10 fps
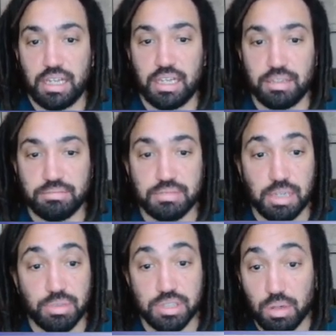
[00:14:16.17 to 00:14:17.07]
um,
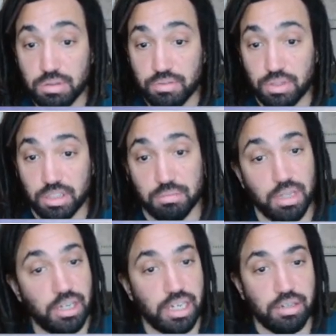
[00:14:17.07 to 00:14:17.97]
we're told the volume.
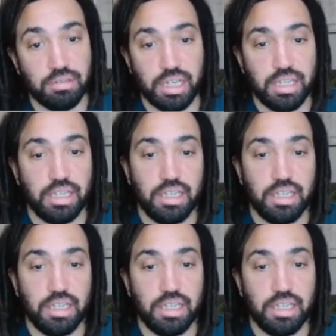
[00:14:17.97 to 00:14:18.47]
Okay, great.